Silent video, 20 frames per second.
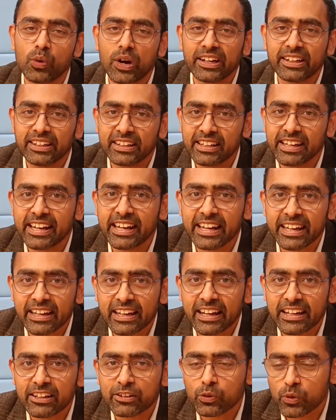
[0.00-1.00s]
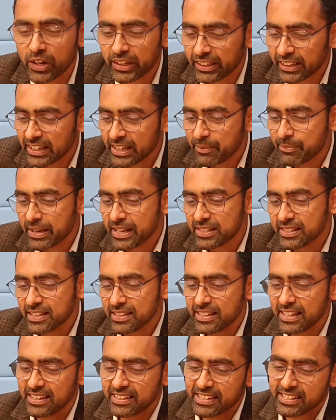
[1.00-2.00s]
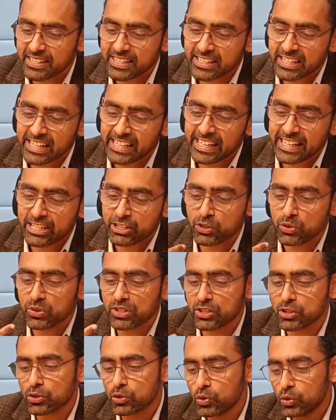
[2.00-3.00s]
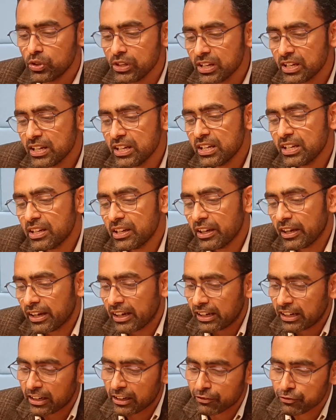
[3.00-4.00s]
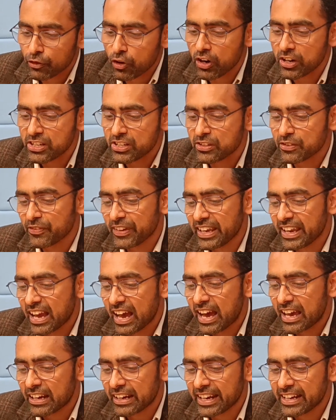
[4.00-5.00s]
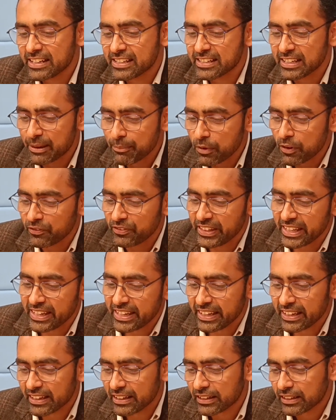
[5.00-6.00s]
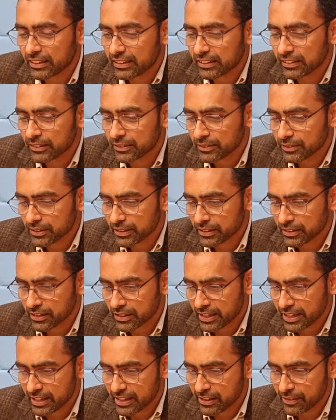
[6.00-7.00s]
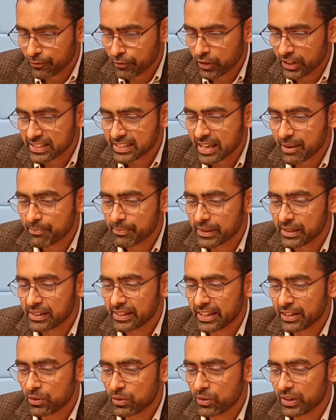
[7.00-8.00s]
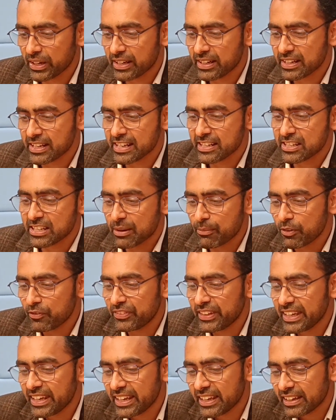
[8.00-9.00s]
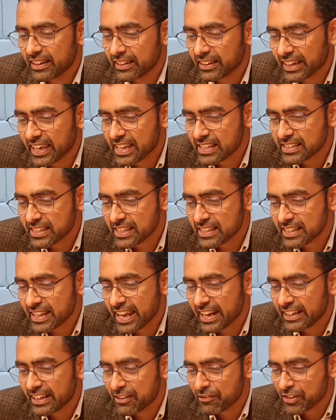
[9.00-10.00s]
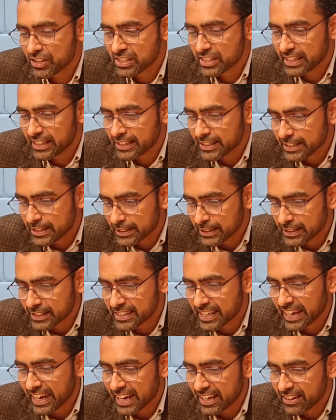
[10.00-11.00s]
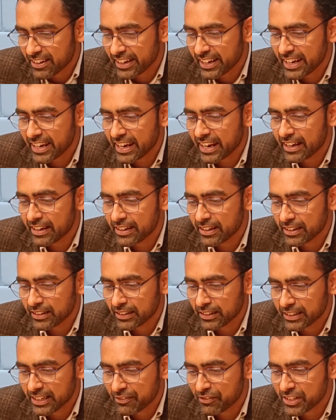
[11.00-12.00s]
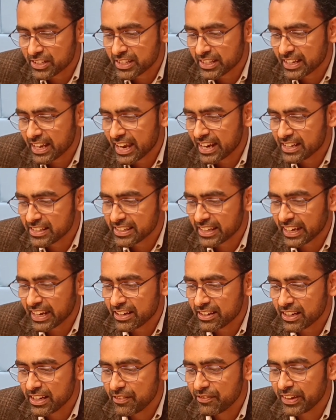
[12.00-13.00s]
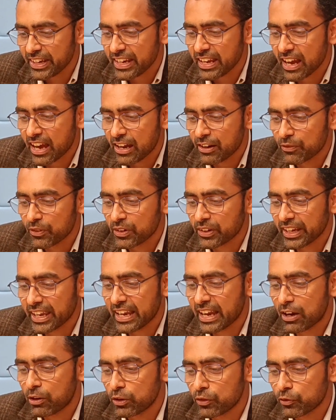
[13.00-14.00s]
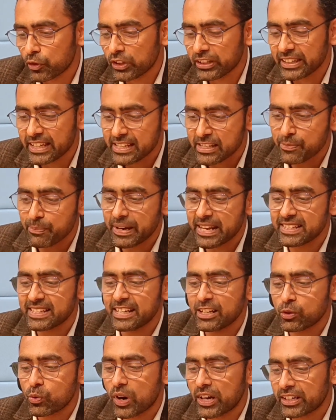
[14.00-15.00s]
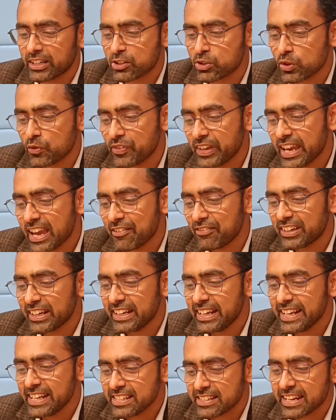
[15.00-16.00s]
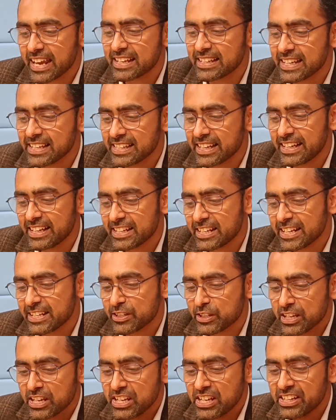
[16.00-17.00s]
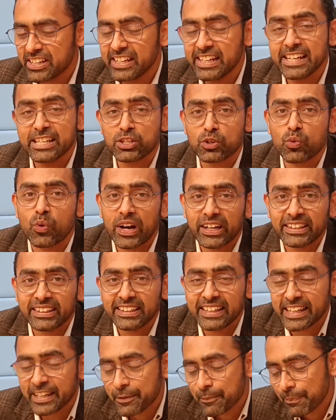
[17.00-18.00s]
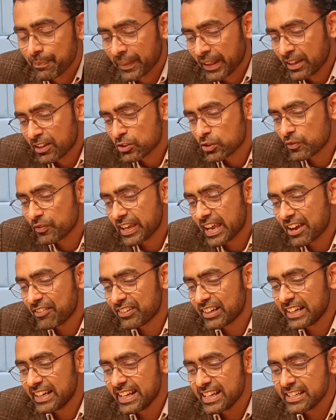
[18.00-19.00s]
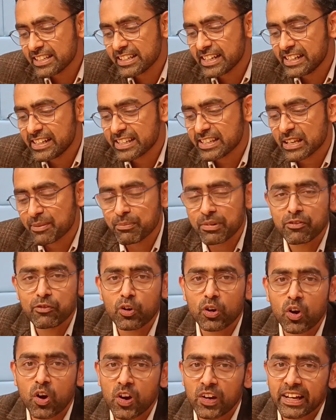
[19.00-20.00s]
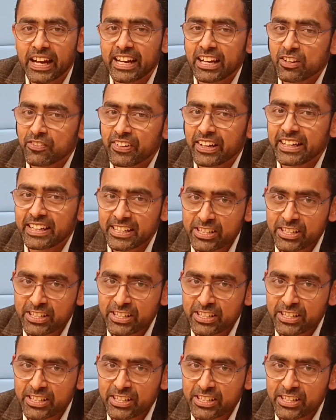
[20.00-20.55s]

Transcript: quarterly at a quarterly basis, and this is released to the school. Of course, we are in some of the, for example, in some of the cases like deficit secondary and deficit higher secondary, we are working out for this present quarter. So we have released, as I said, it is released quarterly. So we have released till December for all kind of